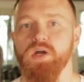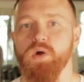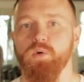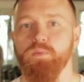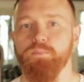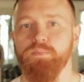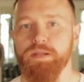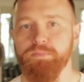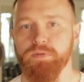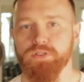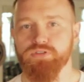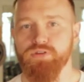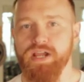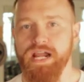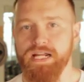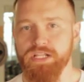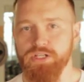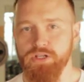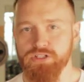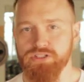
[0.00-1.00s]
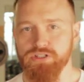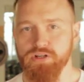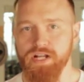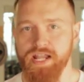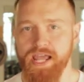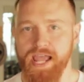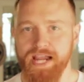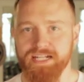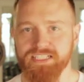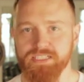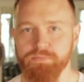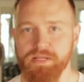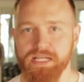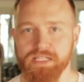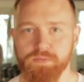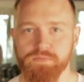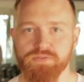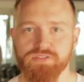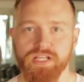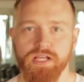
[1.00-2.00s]
when people try to use their legs to make
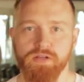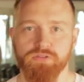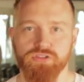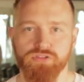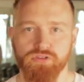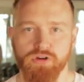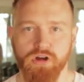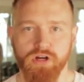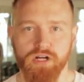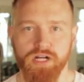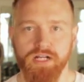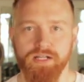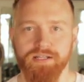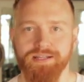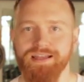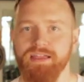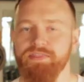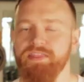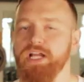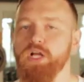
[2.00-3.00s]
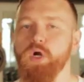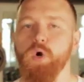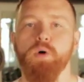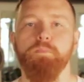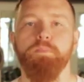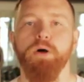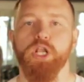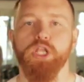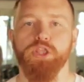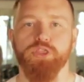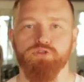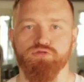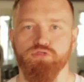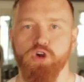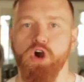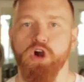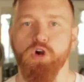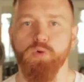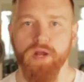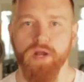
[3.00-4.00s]
themselves stronger, they go about it the wrong